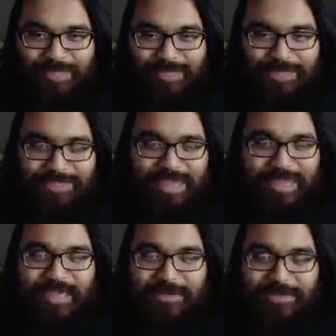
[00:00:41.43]
It's like
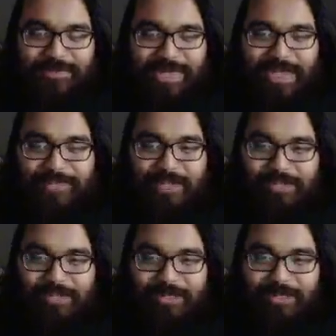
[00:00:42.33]
I don't even have to
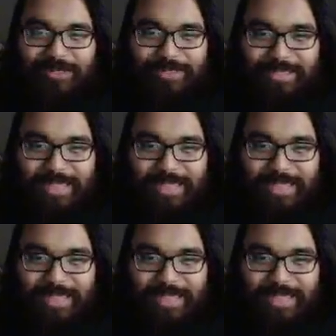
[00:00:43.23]
learn the